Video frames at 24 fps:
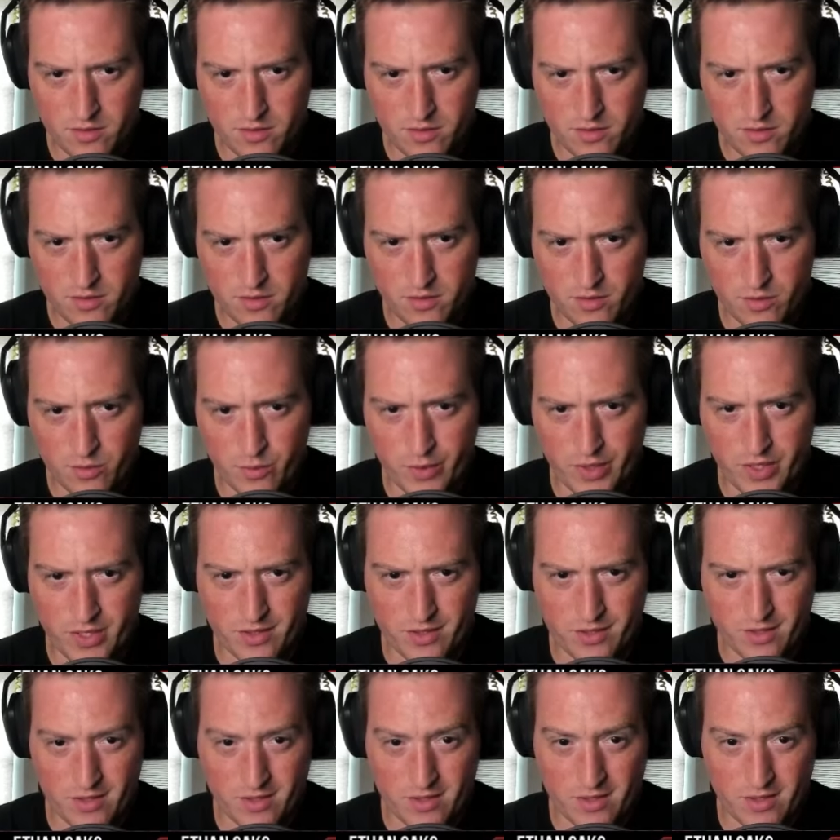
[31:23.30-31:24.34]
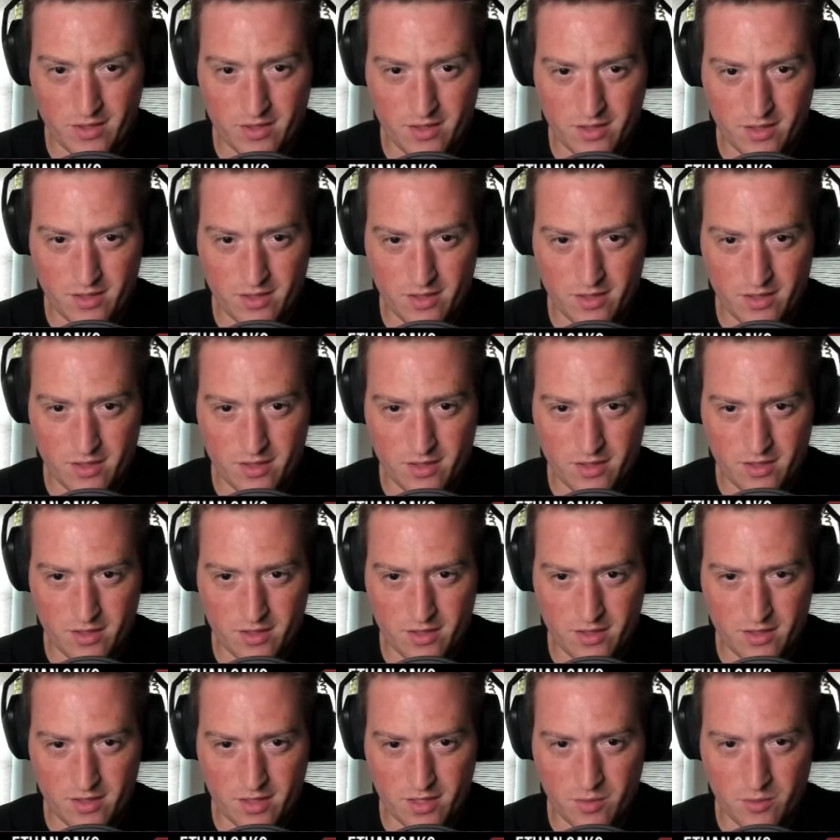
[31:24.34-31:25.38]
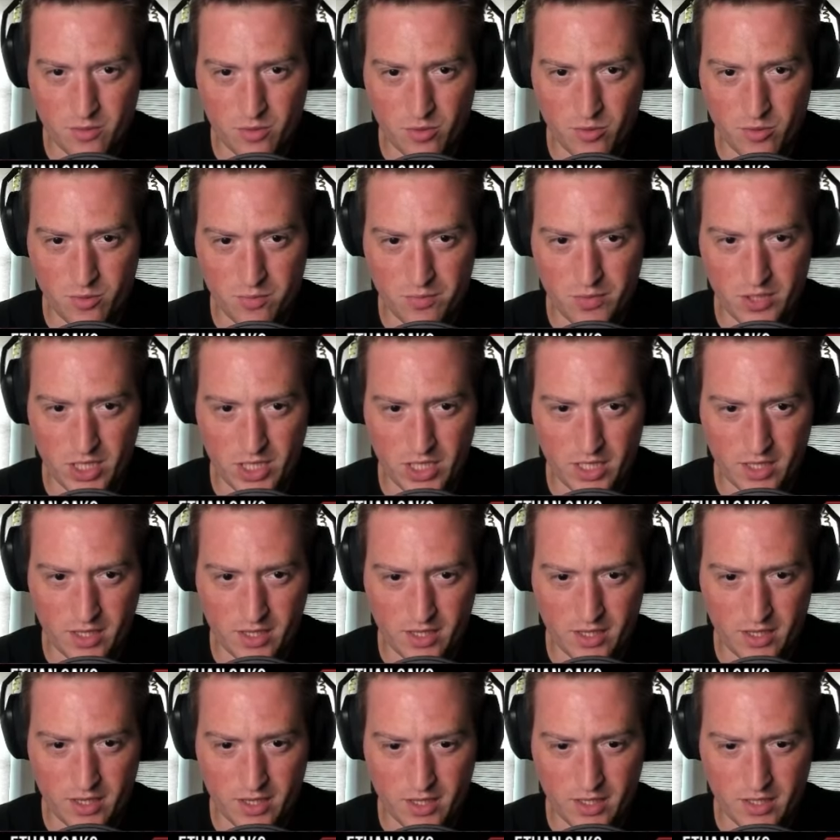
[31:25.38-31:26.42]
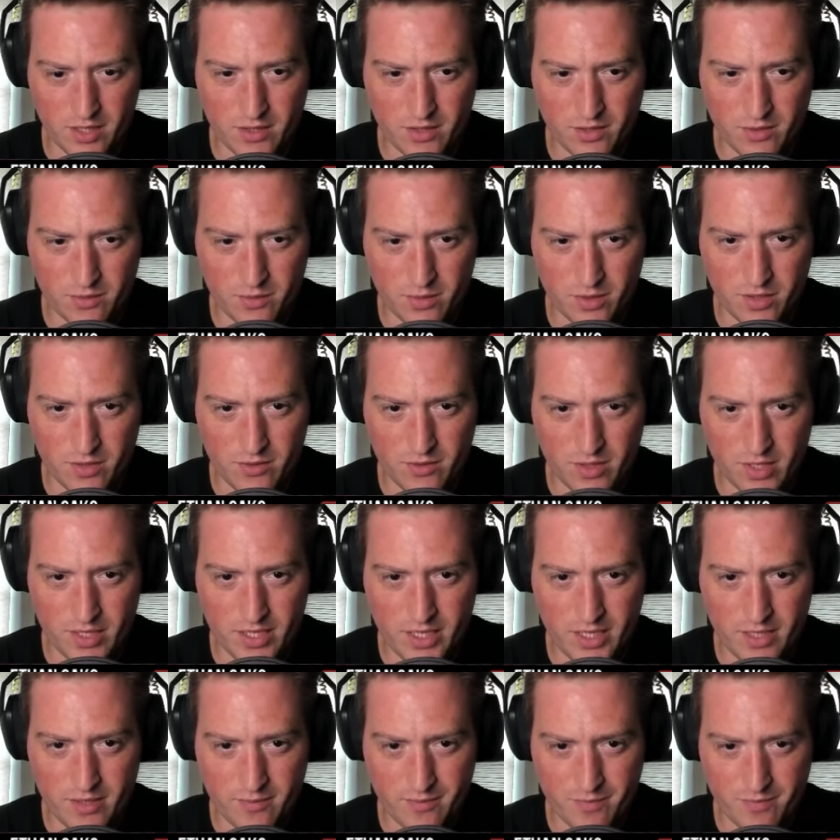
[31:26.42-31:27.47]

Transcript: So we just double block this one, right?